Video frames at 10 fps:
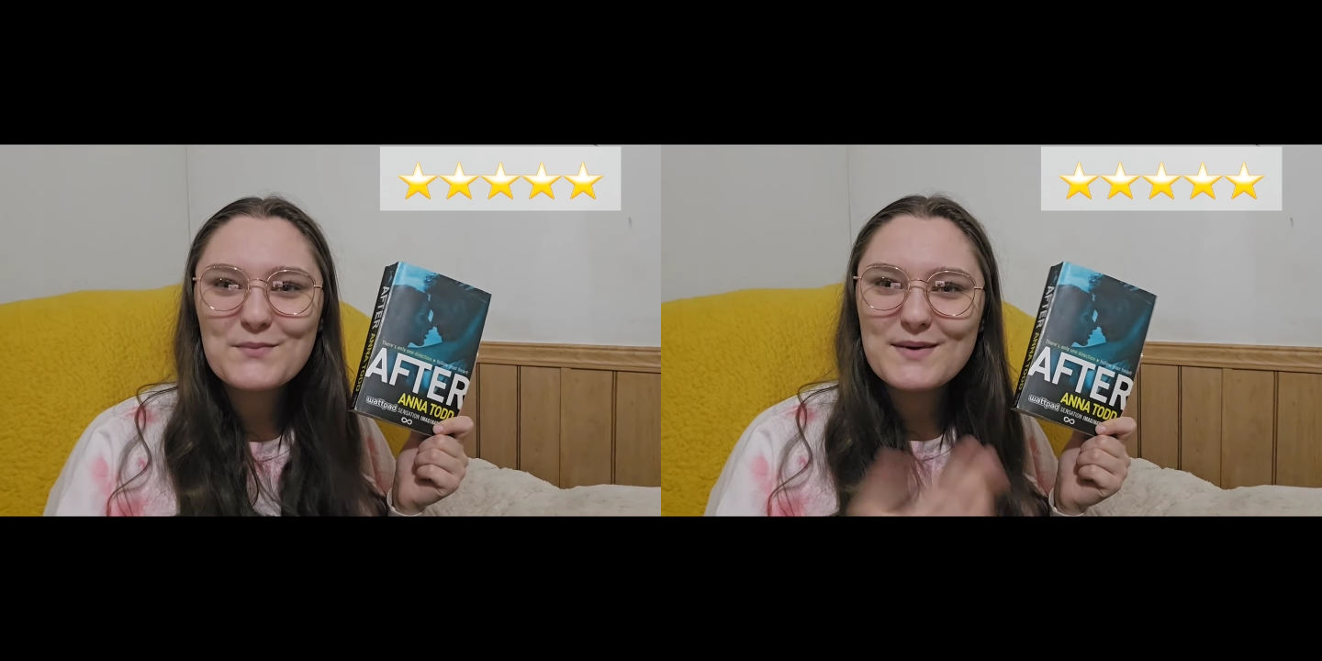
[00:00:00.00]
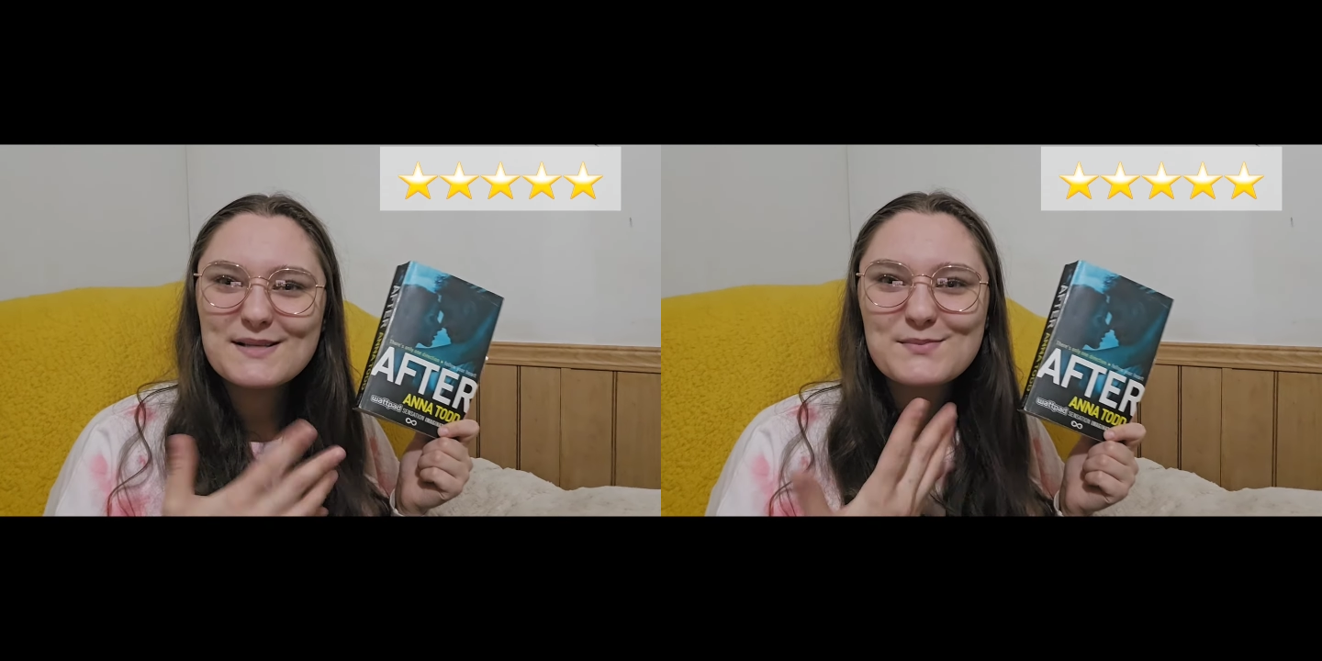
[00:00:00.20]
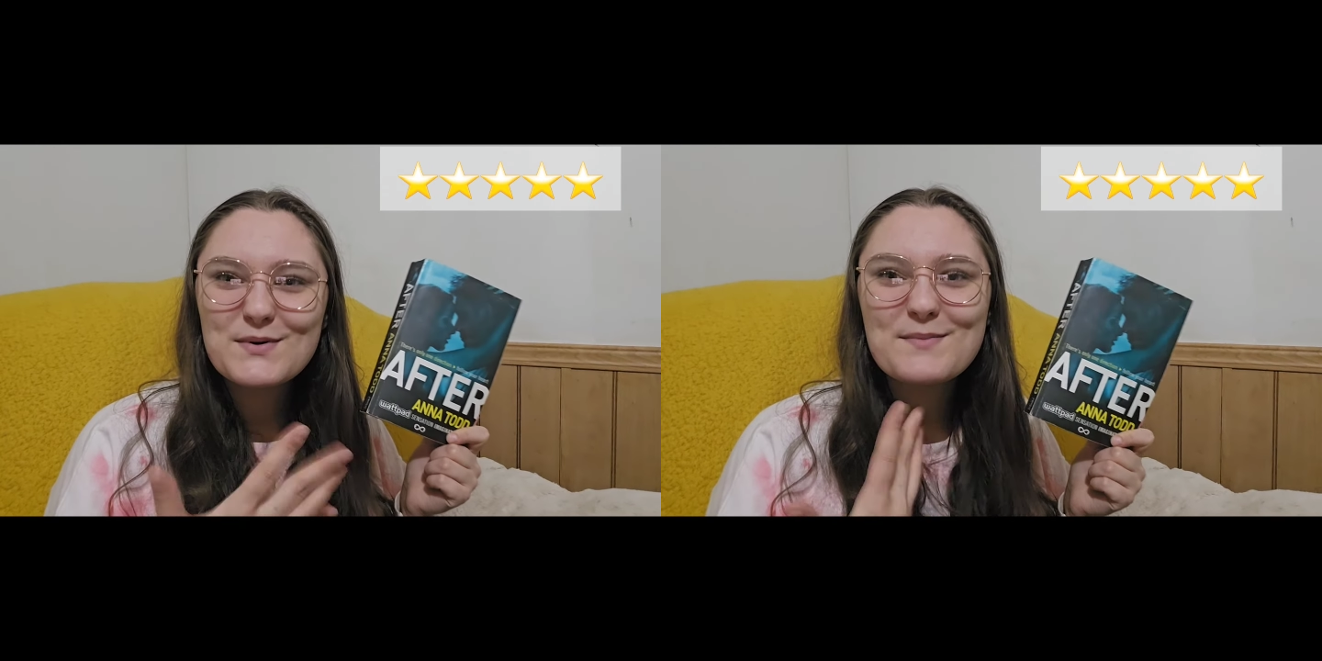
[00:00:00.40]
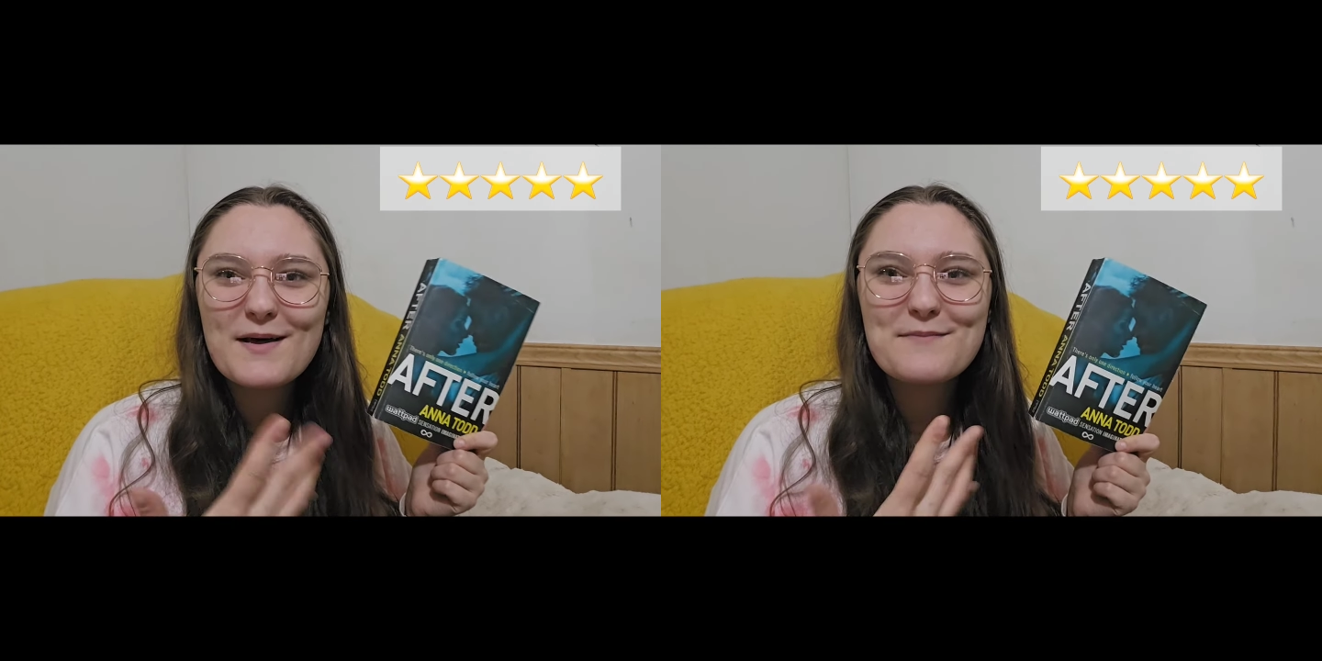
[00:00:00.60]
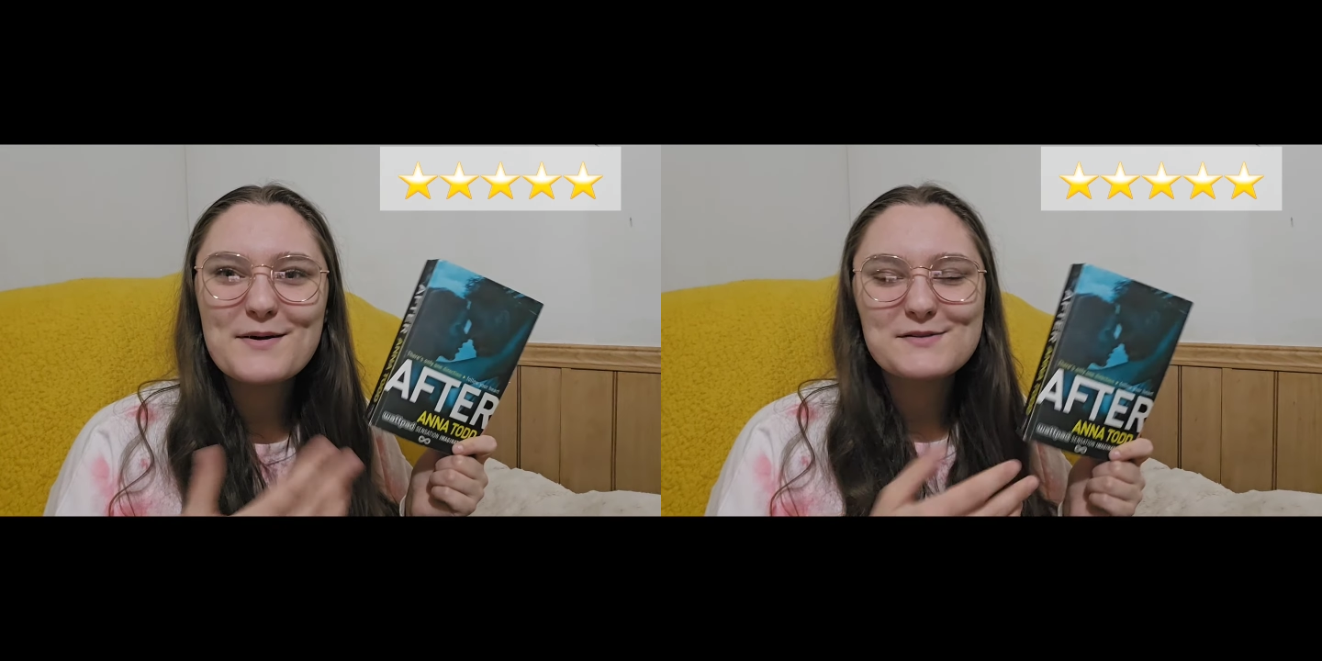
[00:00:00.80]
it's one of
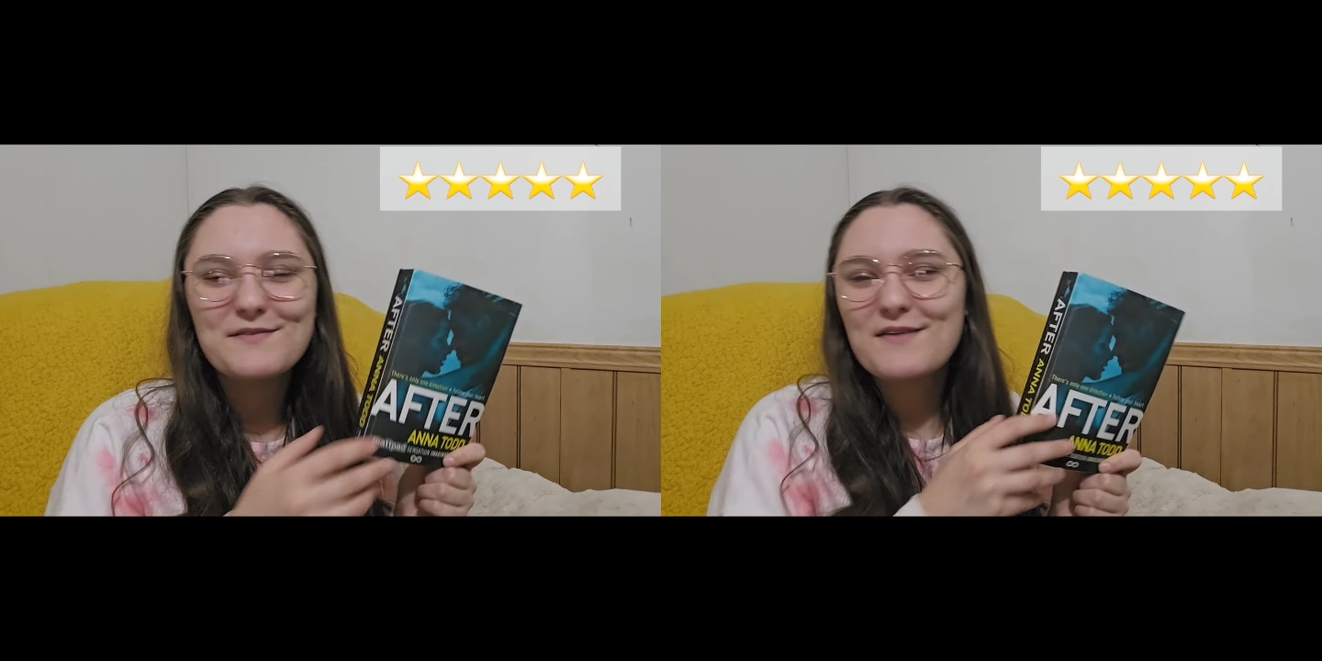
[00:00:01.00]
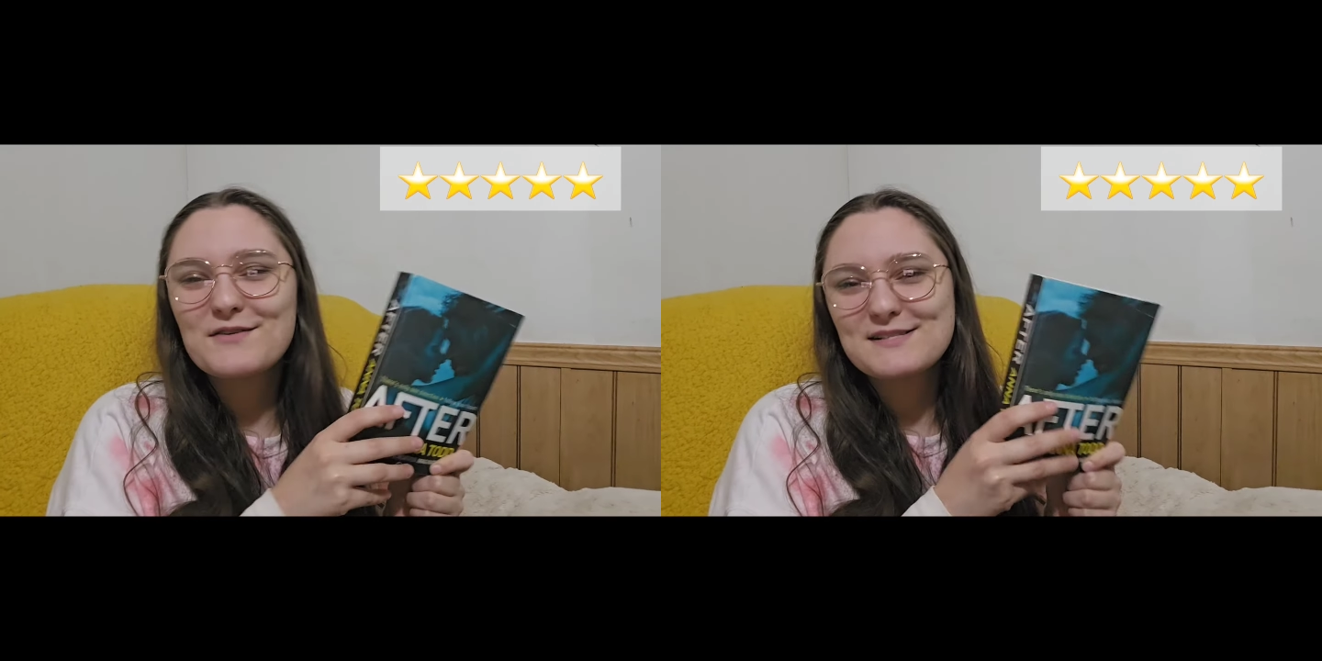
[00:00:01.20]
my most favorite